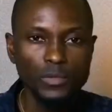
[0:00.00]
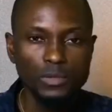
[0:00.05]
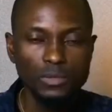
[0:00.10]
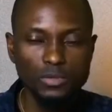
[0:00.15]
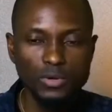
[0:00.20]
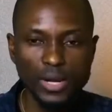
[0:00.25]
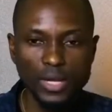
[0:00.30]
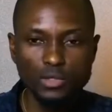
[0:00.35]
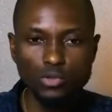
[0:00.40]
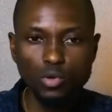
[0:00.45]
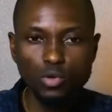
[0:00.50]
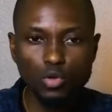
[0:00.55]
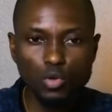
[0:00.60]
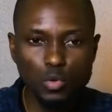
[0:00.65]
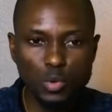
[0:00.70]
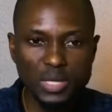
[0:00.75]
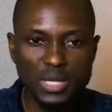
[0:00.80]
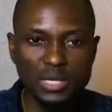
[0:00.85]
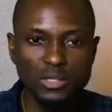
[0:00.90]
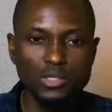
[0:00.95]
Try to
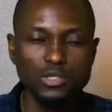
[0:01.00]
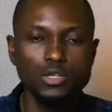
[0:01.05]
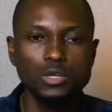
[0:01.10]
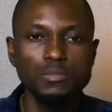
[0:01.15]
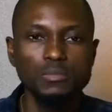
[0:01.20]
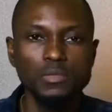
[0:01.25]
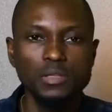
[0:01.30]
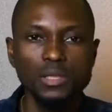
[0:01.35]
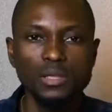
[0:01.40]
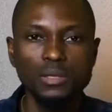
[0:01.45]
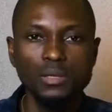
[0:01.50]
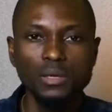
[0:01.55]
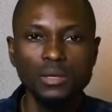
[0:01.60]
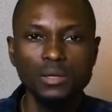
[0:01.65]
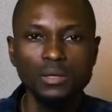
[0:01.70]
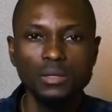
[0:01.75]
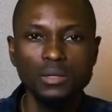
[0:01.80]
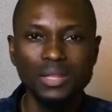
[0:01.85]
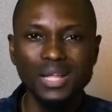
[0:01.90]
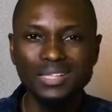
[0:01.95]
create something.
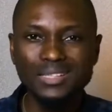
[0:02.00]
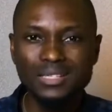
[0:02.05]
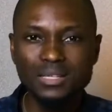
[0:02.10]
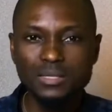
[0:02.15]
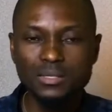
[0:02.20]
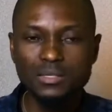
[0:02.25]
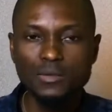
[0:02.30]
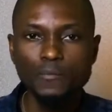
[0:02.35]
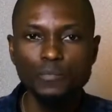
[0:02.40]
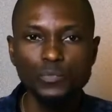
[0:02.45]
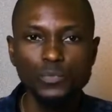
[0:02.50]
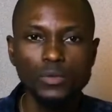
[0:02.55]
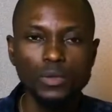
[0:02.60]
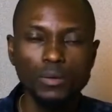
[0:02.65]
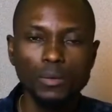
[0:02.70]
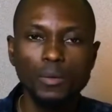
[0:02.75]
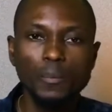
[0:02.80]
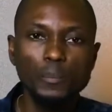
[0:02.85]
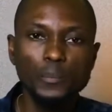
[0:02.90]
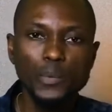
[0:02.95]
That is,
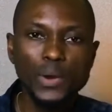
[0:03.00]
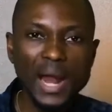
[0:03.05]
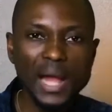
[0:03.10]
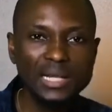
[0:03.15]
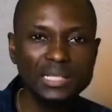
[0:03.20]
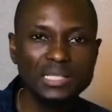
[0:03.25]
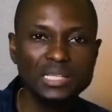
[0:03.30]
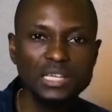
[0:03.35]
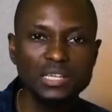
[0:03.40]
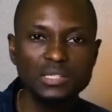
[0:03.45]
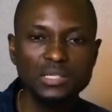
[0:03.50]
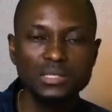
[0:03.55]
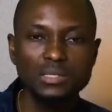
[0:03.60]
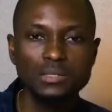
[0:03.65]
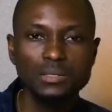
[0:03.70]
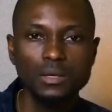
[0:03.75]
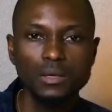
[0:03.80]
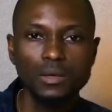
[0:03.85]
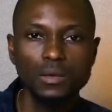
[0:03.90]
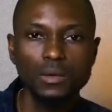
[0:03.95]
practice
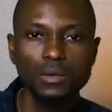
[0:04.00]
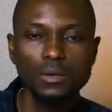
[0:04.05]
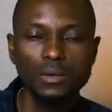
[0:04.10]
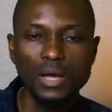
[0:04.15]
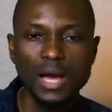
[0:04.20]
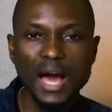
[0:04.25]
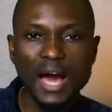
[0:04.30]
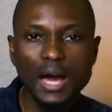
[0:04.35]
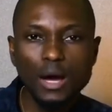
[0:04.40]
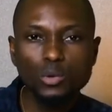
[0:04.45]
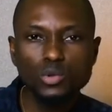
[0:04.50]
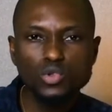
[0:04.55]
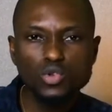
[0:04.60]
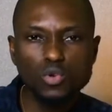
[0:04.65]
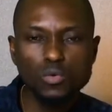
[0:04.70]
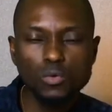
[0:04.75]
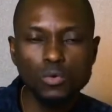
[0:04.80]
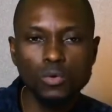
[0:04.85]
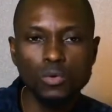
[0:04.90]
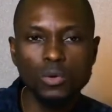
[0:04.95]
how
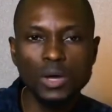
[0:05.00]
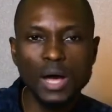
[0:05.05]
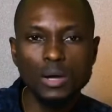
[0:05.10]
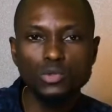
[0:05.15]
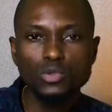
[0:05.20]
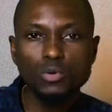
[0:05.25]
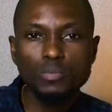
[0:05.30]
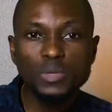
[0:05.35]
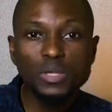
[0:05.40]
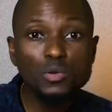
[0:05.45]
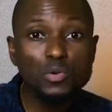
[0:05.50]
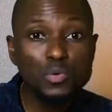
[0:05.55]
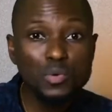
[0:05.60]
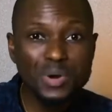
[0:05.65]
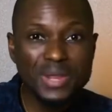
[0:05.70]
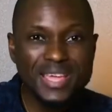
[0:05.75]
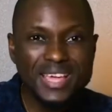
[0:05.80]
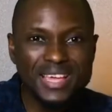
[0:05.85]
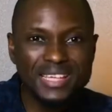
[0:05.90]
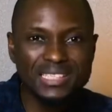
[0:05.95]
to be
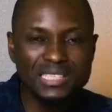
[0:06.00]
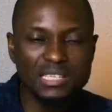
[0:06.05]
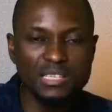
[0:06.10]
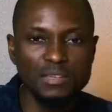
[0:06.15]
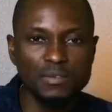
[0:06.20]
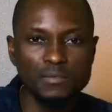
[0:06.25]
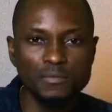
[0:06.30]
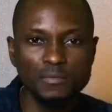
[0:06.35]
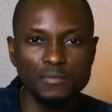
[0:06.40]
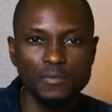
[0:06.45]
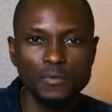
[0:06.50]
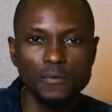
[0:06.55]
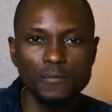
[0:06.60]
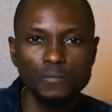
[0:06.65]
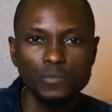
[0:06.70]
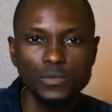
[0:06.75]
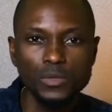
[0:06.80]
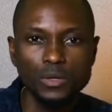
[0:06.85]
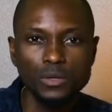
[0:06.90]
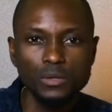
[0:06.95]
creative.
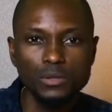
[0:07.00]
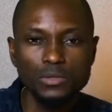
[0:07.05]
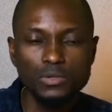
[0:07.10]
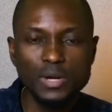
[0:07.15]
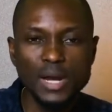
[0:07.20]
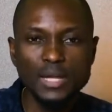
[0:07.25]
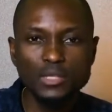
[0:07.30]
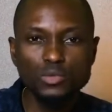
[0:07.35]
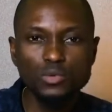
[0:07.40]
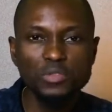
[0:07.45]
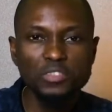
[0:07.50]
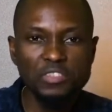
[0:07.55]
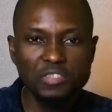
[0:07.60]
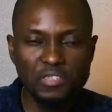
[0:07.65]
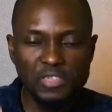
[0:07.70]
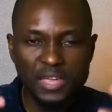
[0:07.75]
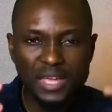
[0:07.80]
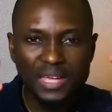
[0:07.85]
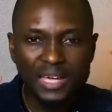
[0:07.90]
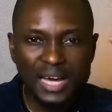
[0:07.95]
Try to
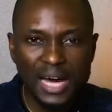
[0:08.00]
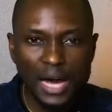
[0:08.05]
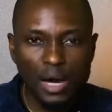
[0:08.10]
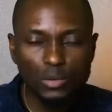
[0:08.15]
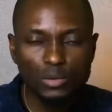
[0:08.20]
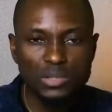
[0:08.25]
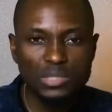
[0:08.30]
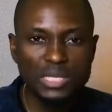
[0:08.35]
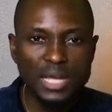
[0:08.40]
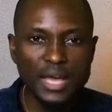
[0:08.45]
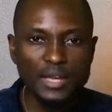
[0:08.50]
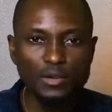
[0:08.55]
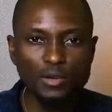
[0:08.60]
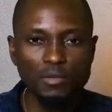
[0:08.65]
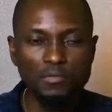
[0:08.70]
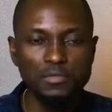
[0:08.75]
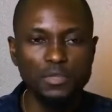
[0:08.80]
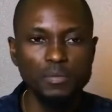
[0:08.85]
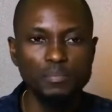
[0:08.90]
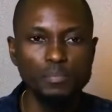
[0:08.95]
think outside
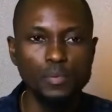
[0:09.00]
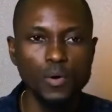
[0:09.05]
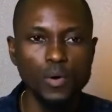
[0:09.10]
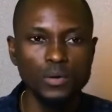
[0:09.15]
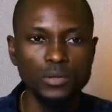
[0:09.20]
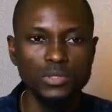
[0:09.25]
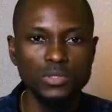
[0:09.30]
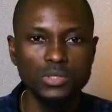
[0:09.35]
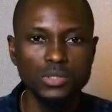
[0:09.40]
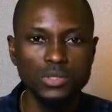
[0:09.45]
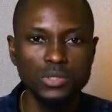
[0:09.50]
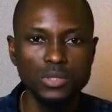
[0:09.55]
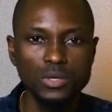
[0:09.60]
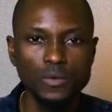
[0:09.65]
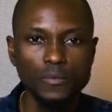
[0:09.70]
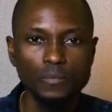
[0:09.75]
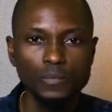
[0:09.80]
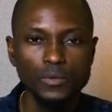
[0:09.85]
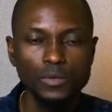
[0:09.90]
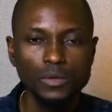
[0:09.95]
of the box.
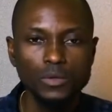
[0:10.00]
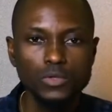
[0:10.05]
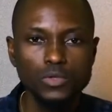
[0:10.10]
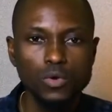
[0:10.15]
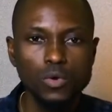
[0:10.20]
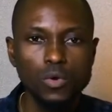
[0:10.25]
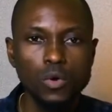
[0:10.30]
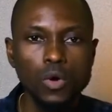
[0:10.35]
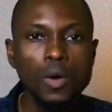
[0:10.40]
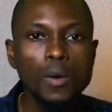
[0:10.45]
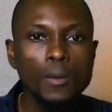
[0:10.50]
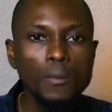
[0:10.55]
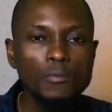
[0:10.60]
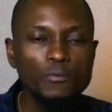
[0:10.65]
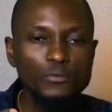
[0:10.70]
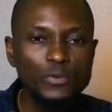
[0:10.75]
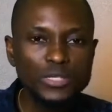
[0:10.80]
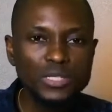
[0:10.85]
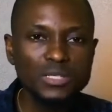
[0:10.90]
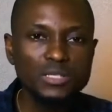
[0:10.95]
So
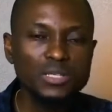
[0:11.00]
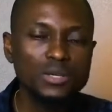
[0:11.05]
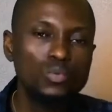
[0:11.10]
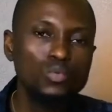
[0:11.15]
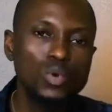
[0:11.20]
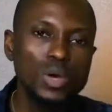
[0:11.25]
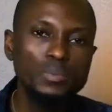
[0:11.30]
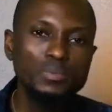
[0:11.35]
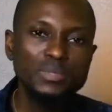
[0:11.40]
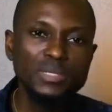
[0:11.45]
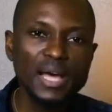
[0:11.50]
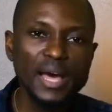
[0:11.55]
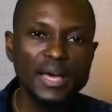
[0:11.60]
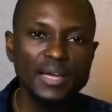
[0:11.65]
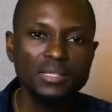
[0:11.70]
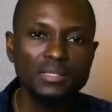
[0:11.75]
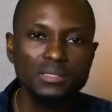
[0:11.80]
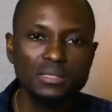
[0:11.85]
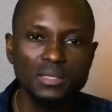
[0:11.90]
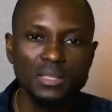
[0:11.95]
visiting
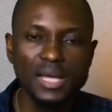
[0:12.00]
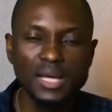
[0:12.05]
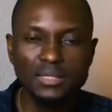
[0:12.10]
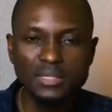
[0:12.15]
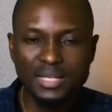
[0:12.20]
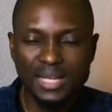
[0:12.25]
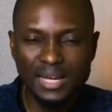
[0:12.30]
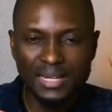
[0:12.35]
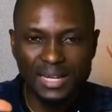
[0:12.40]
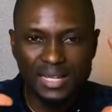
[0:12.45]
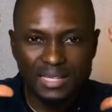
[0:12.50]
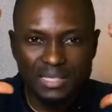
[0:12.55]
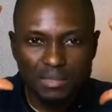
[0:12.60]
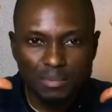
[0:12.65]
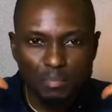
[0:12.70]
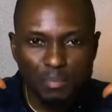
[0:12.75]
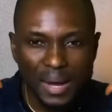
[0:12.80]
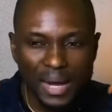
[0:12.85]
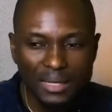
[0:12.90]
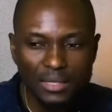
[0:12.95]
websites that can
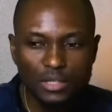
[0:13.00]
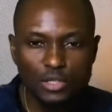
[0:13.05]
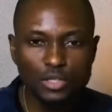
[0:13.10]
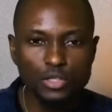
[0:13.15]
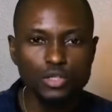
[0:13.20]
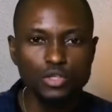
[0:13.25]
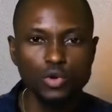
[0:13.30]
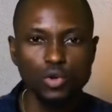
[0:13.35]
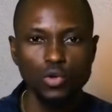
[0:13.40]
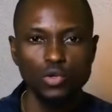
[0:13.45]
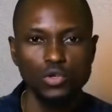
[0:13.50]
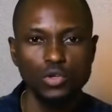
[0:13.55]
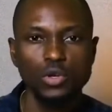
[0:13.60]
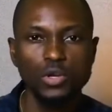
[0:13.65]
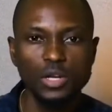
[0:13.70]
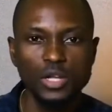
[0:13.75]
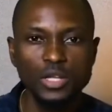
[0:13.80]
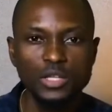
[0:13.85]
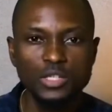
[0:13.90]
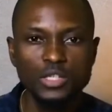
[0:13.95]
expand your
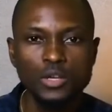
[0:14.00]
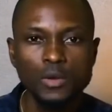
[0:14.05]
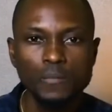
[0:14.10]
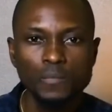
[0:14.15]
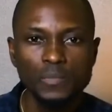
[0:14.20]
knowledge,